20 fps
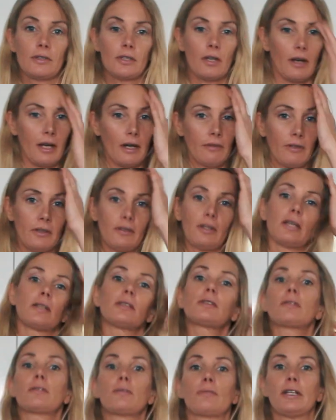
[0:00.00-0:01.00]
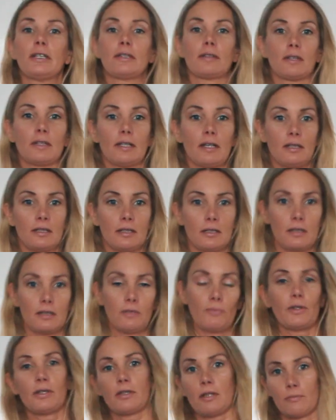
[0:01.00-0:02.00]
So everything is 3s and
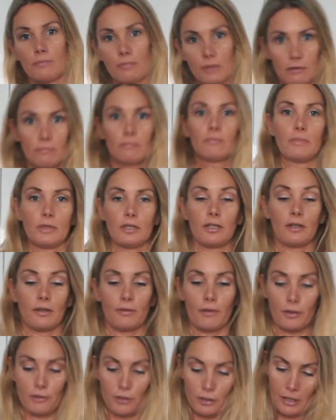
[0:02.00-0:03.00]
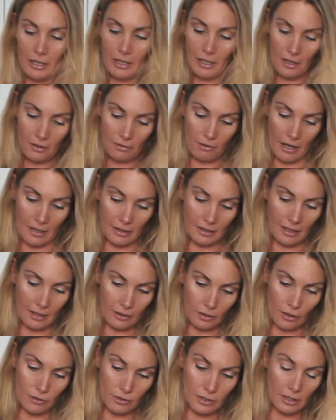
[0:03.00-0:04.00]
6s with some 0s. Right,
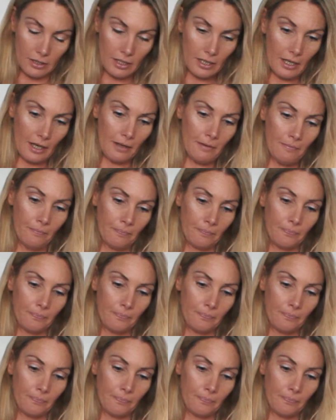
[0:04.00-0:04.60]
that goes in here,